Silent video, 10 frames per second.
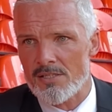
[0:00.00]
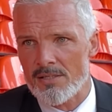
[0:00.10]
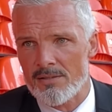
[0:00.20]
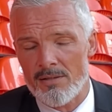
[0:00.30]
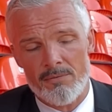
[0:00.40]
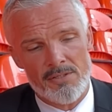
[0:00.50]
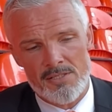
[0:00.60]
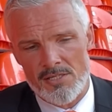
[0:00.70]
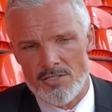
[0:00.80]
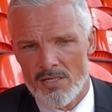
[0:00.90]
And every
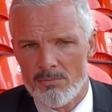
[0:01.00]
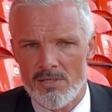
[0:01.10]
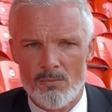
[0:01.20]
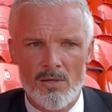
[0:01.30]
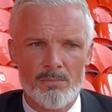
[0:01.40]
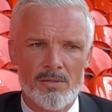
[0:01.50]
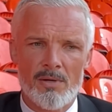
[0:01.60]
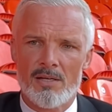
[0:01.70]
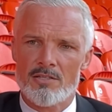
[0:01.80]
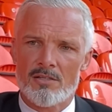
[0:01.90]
decision I make while being a
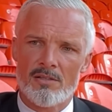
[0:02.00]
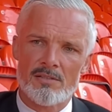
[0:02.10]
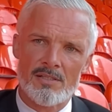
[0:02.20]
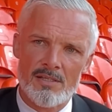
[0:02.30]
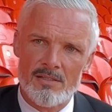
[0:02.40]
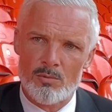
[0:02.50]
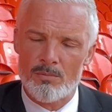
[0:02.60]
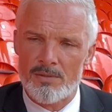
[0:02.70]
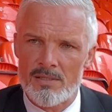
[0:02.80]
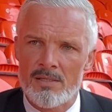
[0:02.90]
manager at Dundee United will
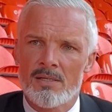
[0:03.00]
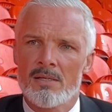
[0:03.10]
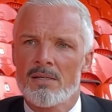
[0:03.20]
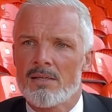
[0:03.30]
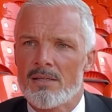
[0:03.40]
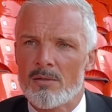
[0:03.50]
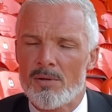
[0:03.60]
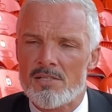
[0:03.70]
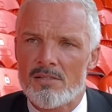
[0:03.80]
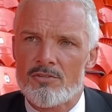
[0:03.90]
be in the
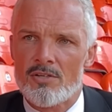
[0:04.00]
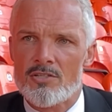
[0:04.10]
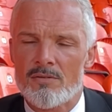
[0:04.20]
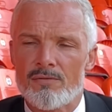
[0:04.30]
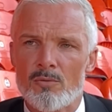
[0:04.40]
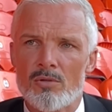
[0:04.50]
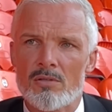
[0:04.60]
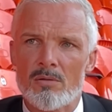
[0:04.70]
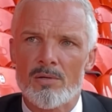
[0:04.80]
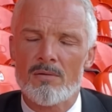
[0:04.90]
best interest of the football club.